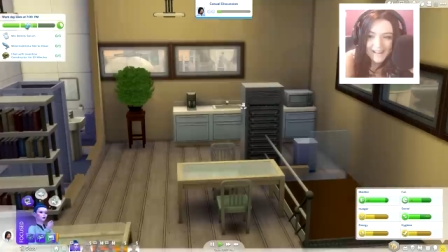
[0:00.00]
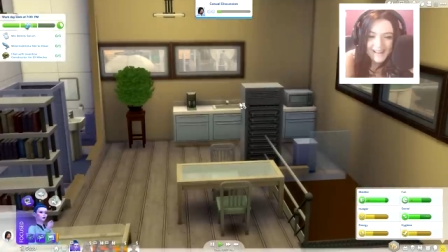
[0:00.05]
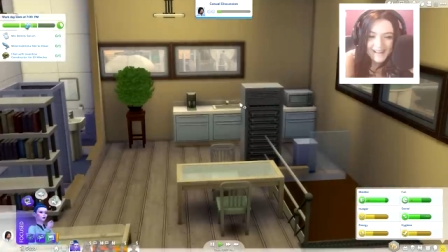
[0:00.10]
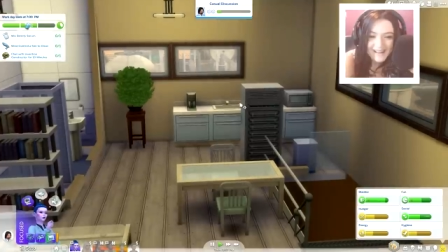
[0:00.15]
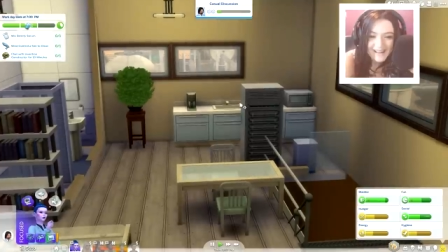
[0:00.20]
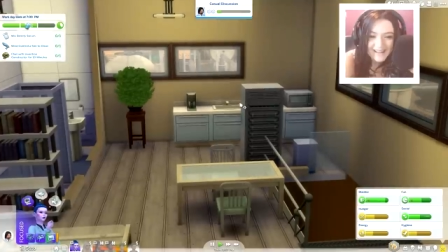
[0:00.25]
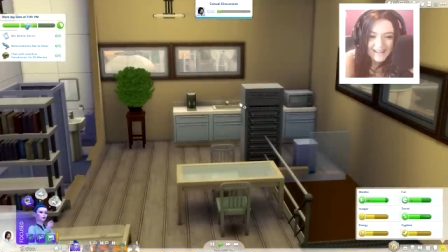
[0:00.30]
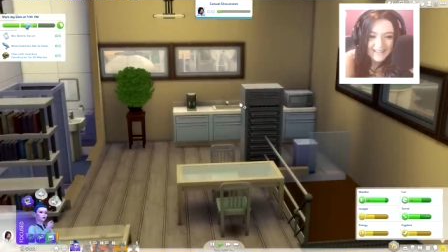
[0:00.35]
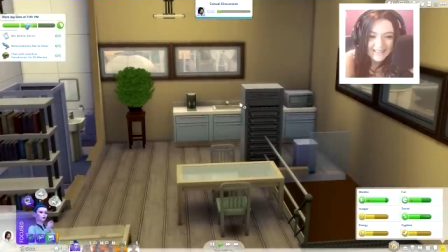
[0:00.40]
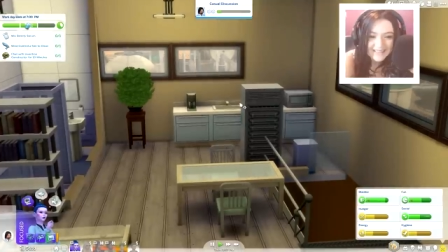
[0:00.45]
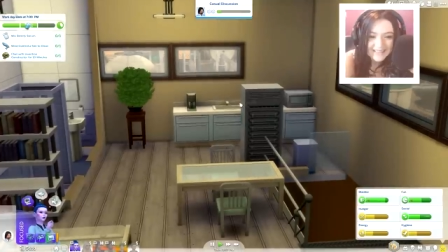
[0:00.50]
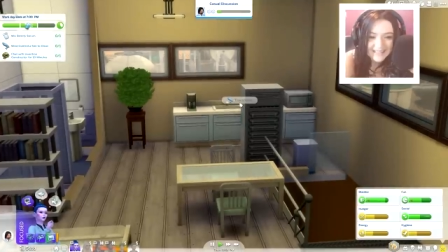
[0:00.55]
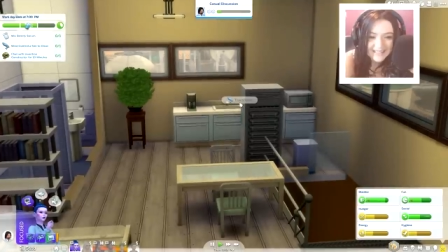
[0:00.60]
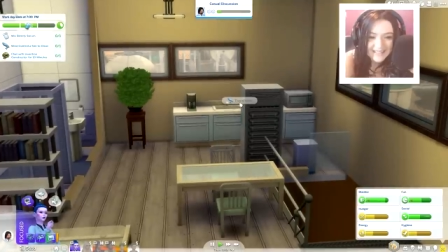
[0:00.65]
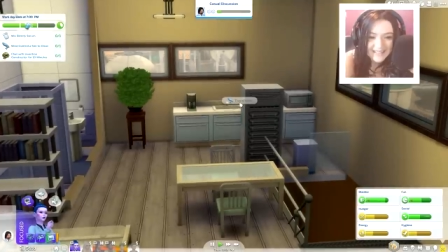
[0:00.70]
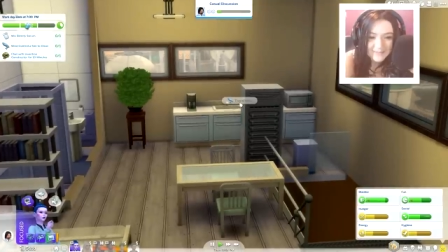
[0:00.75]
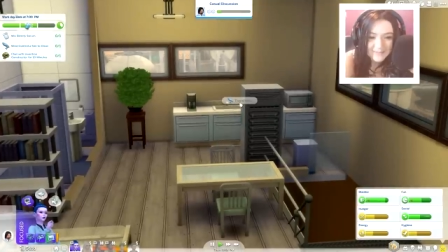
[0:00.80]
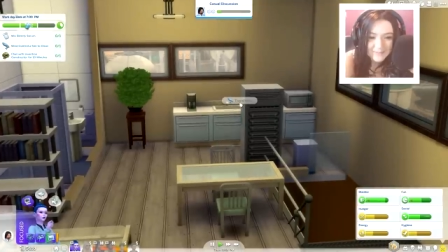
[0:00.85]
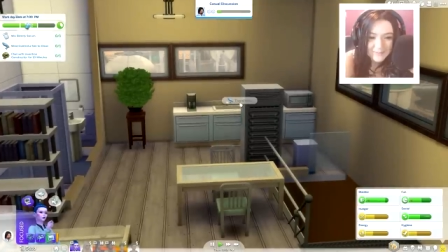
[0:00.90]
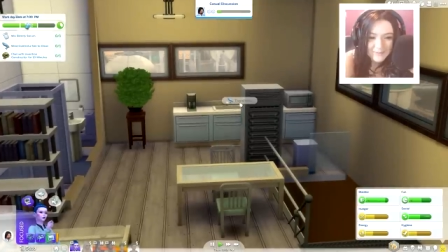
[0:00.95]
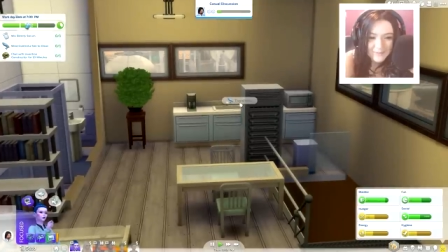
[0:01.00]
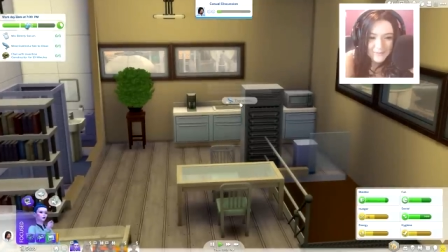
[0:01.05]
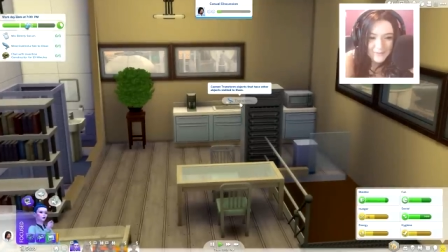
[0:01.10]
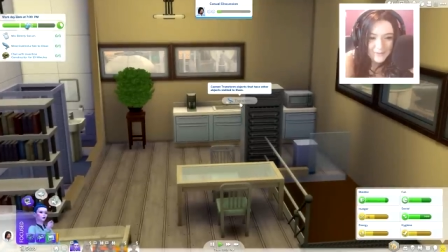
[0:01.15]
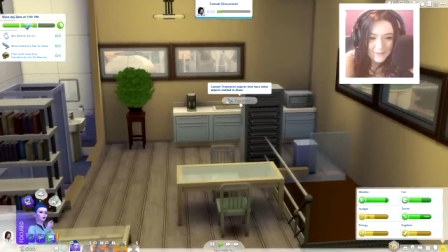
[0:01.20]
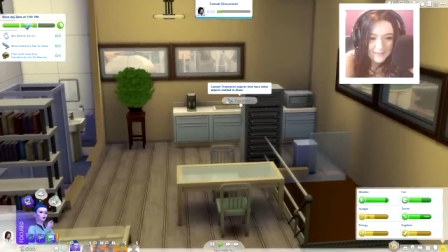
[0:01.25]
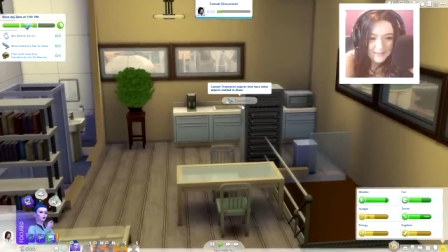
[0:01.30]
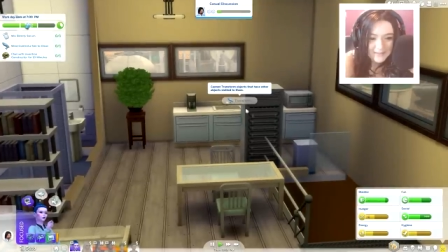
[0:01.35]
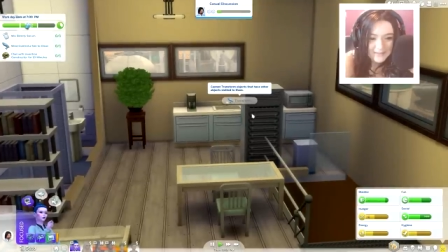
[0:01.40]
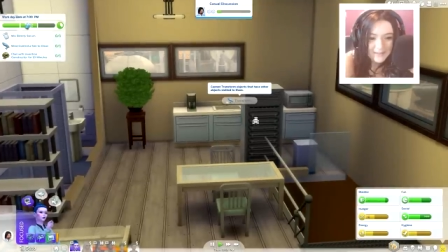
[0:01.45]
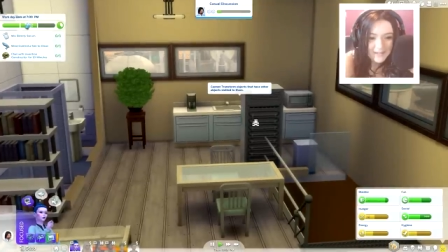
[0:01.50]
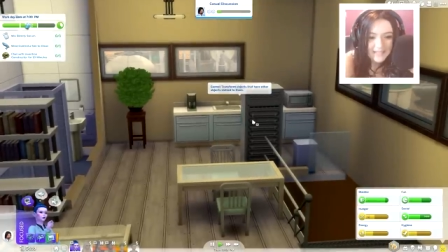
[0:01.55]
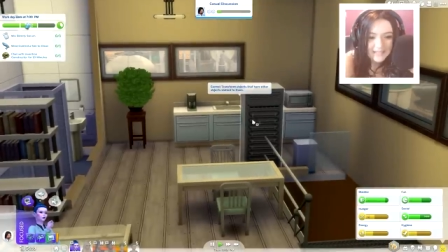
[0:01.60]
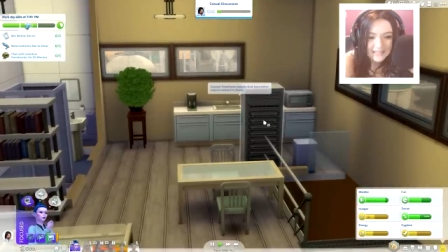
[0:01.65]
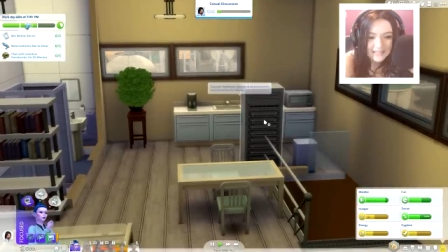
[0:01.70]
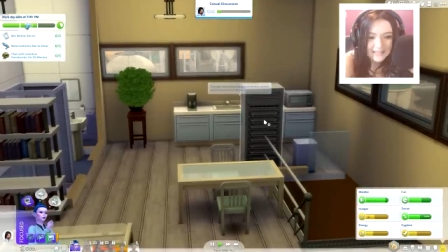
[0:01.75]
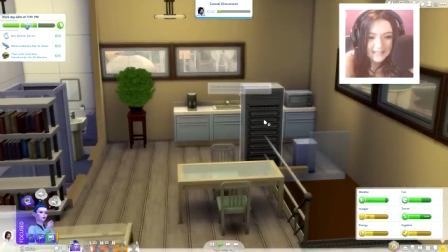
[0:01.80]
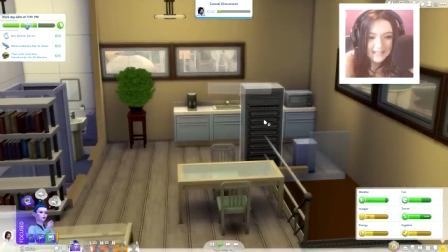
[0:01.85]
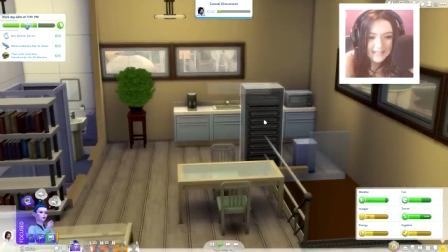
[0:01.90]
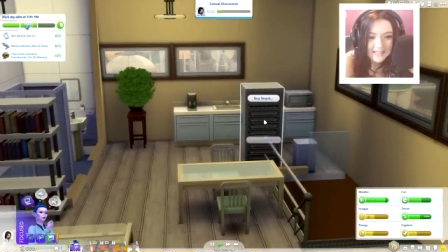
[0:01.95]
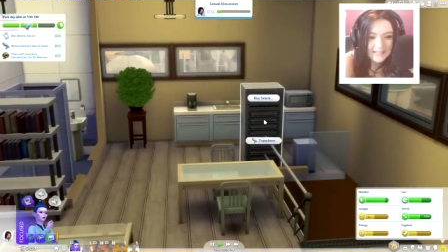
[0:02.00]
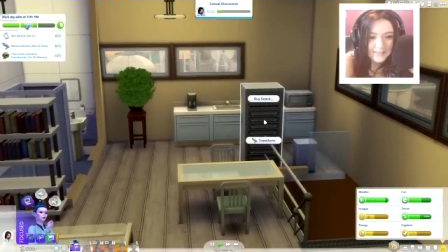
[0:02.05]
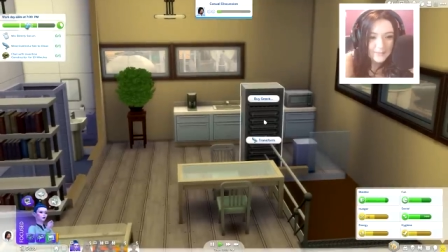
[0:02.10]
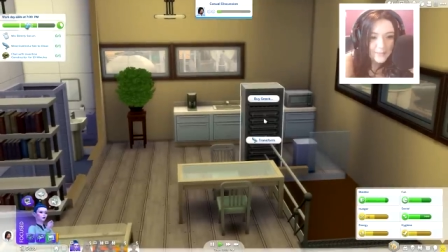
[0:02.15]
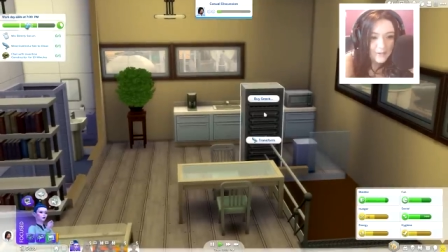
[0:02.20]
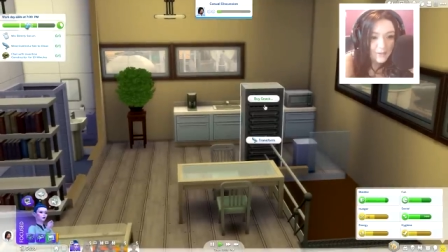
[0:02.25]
And eat before we do anything